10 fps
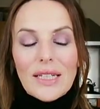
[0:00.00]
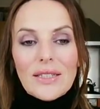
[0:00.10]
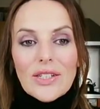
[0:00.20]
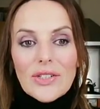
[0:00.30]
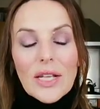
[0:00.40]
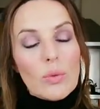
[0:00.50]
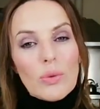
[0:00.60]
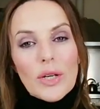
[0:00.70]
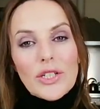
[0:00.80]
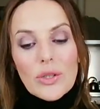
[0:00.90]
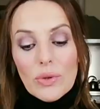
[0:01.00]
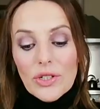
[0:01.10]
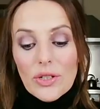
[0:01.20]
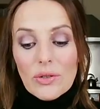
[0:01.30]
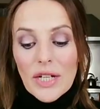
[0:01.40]
to say, well, where do you want
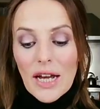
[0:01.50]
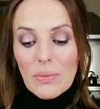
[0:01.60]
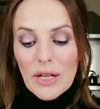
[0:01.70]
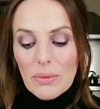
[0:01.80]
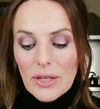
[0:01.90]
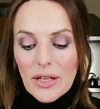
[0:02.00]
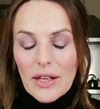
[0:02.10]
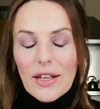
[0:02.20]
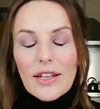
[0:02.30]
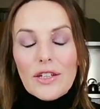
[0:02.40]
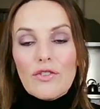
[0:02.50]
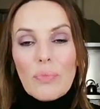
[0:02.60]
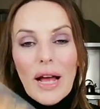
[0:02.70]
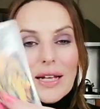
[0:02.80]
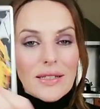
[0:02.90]
to go now, baby? You've
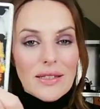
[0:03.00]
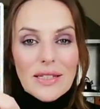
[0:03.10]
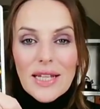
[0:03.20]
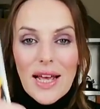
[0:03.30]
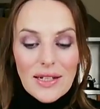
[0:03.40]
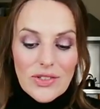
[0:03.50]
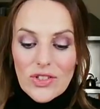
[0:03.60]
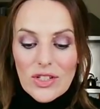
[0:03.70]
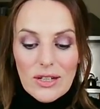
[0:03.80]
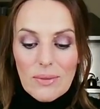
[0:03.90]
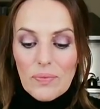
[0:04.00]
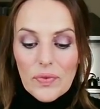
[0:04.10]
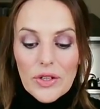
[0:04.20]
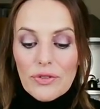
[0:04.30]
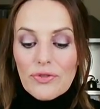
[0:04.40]
passed the test.
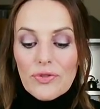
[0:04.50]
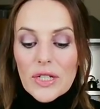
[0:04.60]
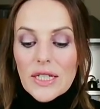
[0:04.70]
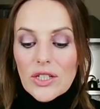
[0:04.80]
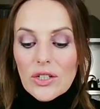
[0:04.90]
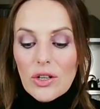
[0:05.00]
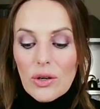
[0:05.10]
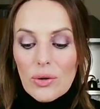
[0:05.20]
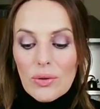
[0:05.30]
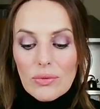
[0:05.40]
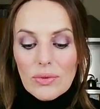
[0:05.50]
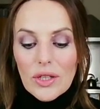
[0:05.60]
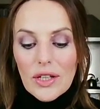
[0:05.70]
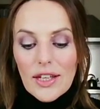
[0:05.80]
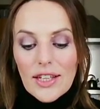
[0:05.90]
You're free to go.
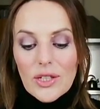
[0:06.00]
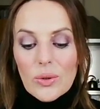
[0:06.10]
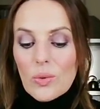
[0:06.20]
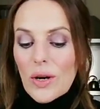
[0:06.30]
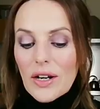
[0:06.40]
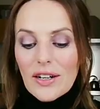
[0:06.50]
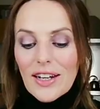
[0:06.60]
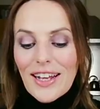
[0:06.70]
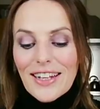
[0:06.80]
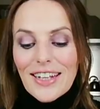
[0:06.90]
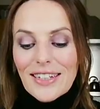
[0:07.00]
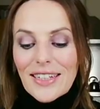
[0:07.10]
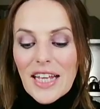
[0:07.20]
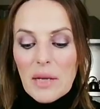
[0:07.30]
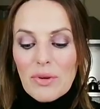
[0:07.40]
You were, like the
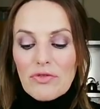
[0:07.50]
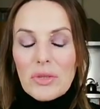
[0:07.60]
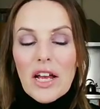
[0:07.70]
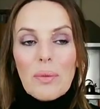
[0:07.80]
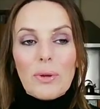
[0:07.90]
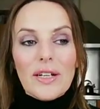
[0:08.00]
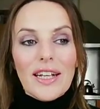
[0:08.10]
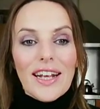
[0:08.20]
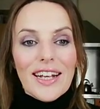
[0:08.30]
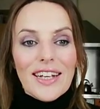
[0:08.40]
game of Monopoly,